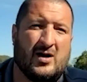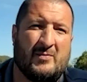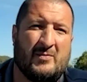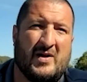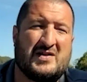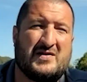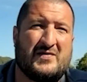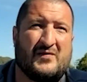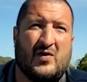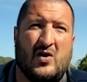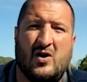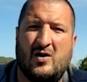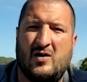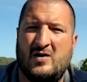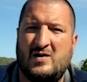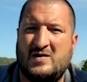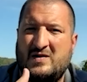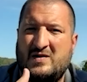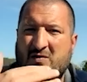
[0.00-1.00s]
As
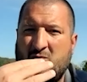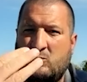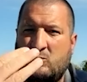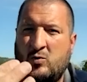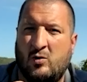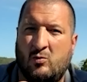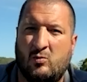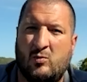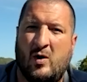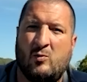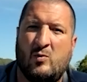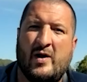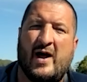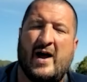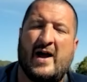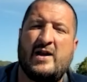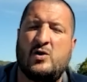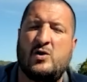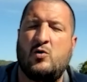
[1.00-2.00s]
far as what
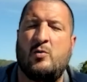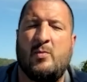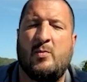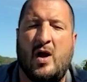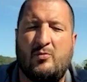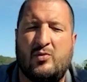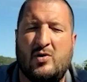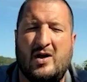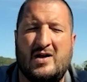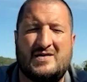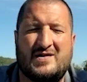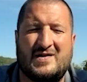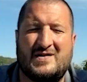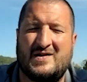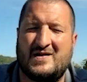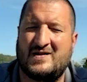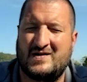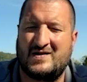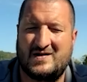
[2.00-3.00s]
I do in my
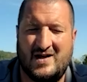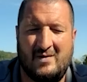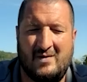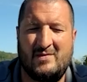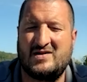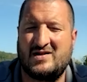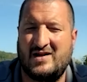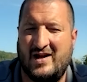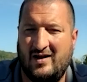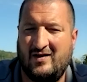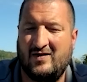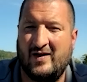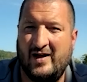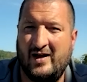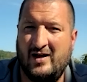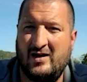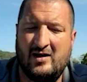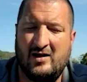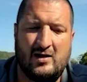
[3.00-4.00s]
process is the same exact
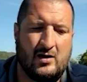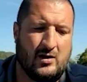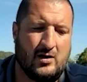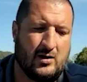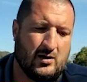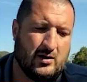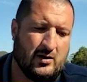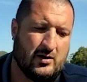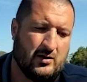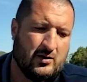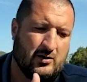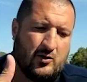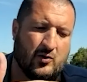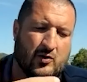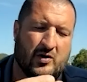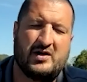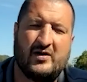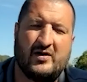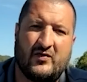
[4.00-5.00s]
thing. The
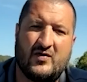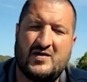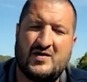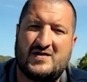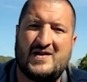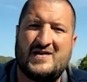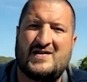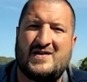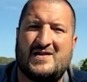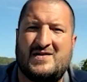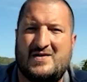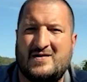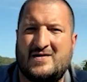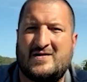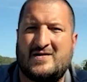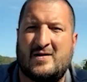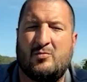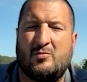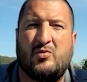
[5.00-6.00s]
only difference is it's
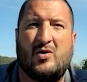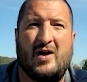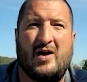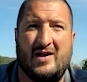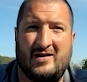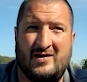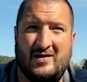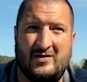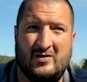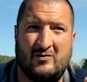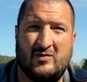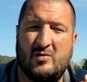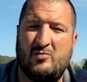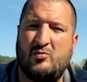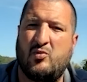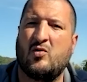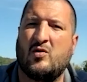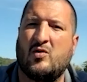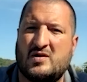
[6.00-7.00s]
just the
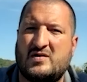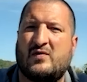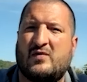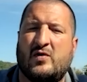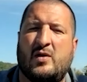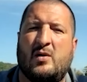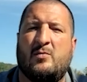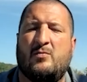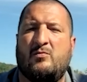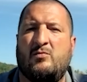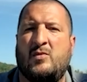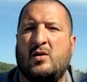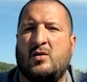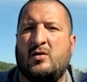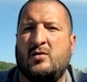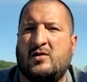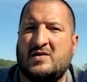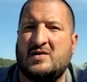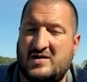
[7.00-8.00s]
report is for the
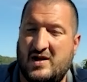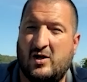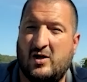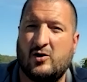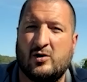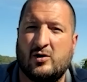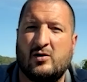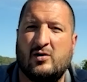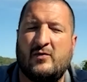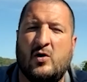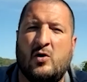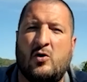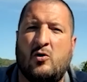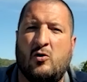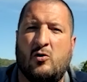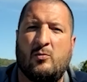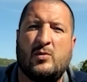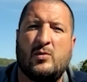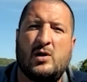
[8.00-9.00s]
seller of the
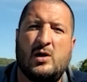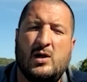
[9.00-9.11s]
home,